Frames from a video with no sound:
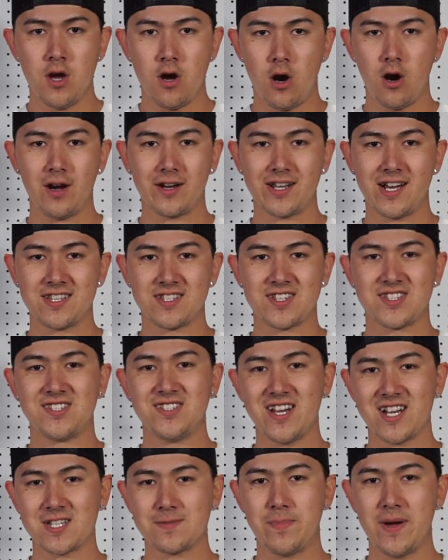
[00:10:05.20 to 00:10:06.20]
All right, guys, this
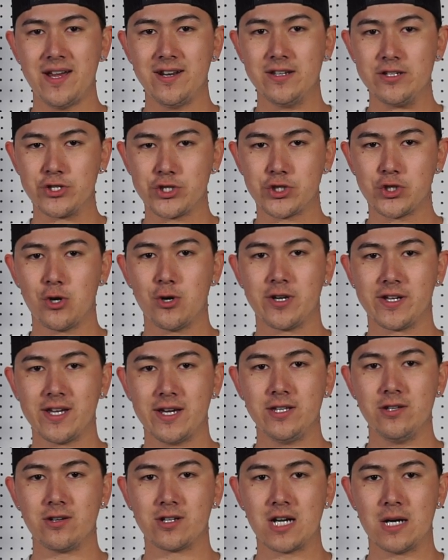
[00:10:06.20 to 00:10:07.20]
next bait is sure to
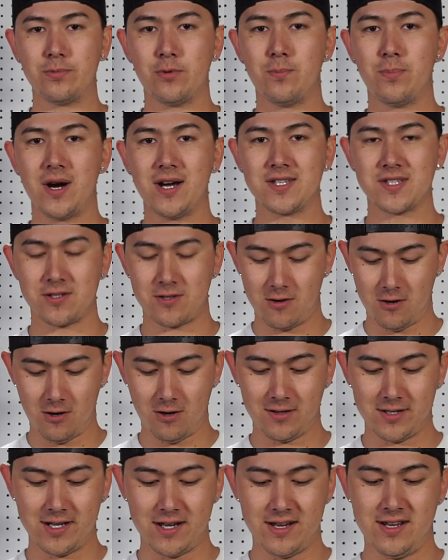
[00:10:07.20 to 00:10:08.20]
get you a couple bites on a
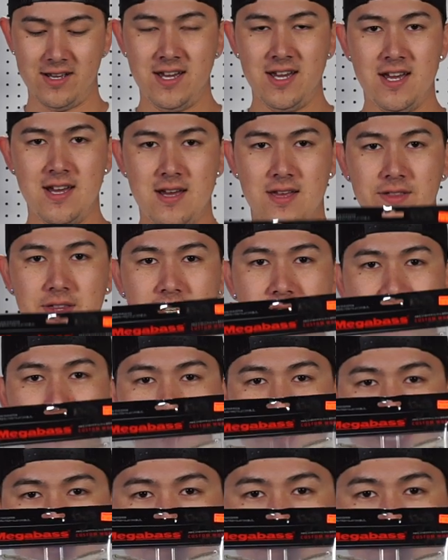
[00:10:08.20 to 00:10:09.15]
hard day. This is the